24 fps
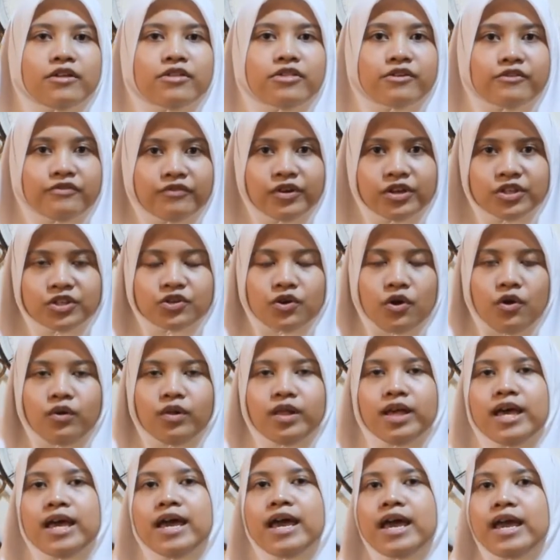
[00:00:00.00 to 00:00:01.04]
The first
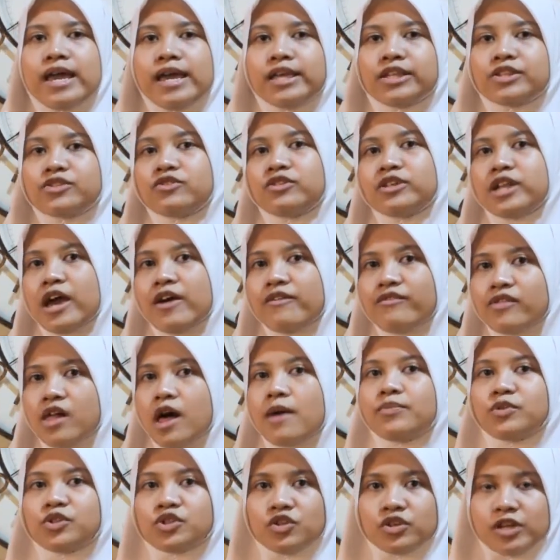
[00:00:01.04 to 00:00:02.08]
goal is to
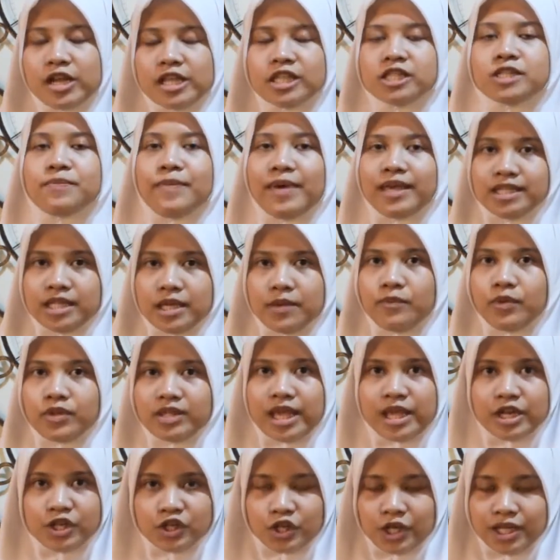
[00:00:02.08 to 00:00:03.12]
develop students' basic
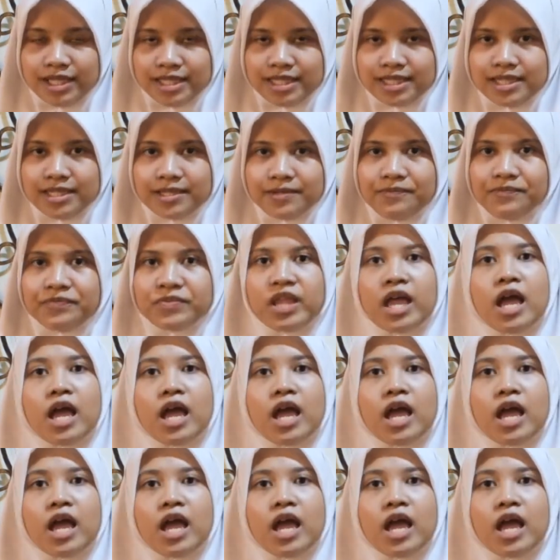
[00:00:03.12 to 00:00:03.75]
potentials.